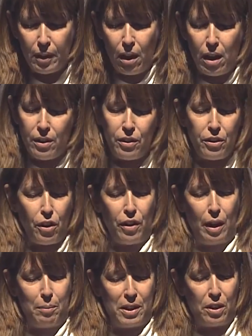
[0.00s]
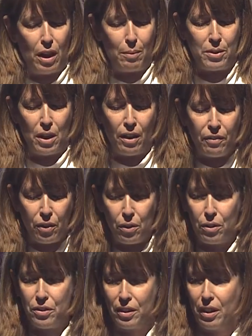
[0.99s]
I don't know how many times I've
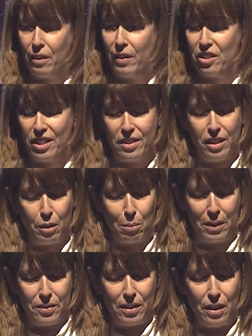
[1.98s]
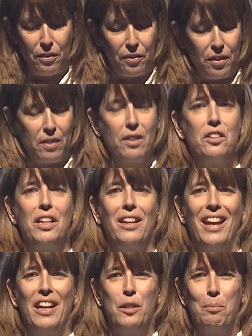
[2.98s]
heard, and I've actually said it myself, that this year
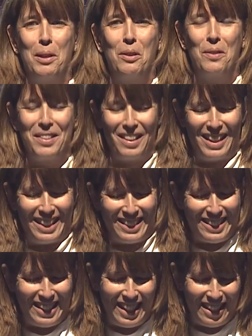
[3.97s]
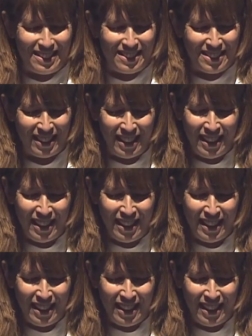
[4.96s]
has been a resilience test.